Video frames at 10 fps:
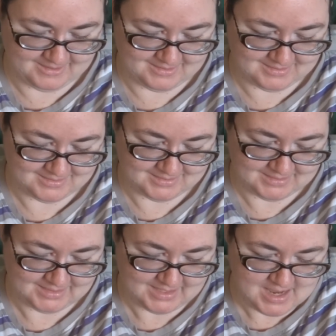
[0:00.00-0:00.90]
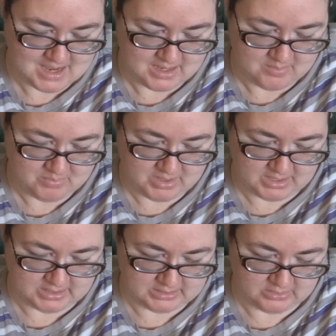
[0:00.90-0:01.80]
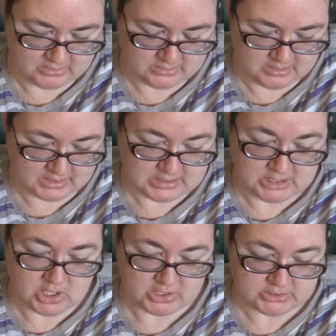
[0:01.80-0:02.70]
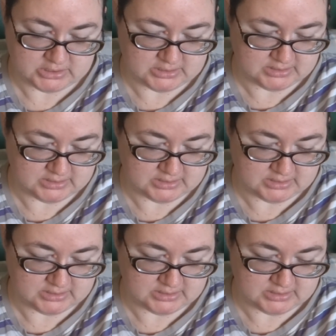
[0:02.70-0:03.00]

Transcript: but I did not. I did not.